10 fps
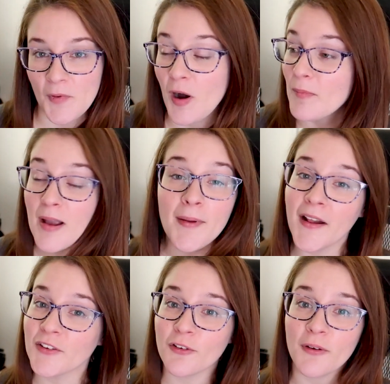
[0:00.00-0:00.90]
well, my
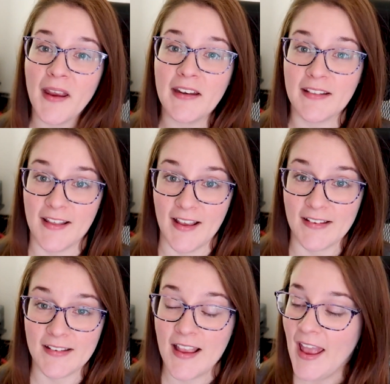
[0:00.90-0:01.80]
magic created
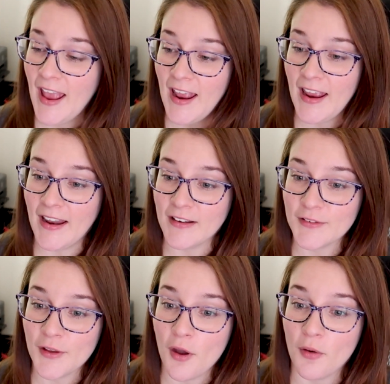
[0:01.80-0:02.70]
this, and
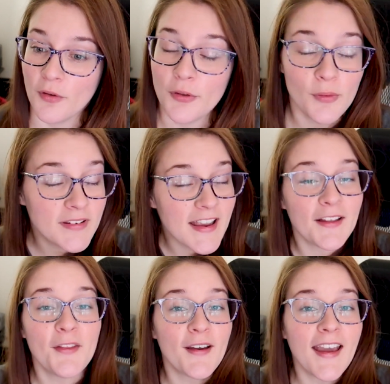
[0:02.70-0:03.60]
so you can take a
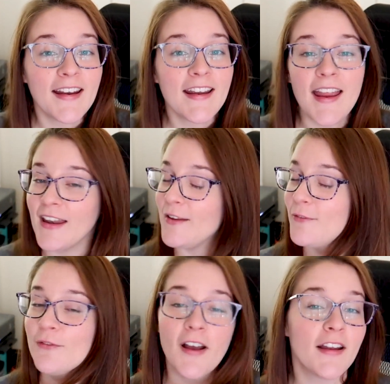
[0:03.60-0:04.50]
look at it, and if
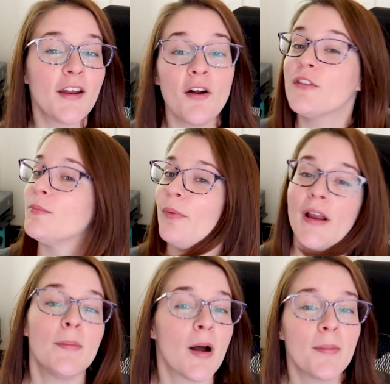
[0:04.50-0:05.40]
you've got notes, bring
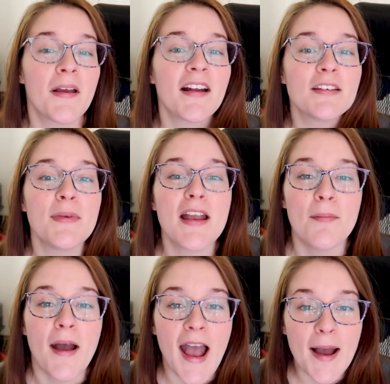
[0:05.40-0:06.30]
them all back to me.
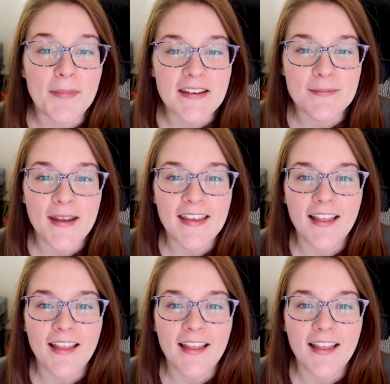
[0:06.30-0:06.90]
I'm happy to make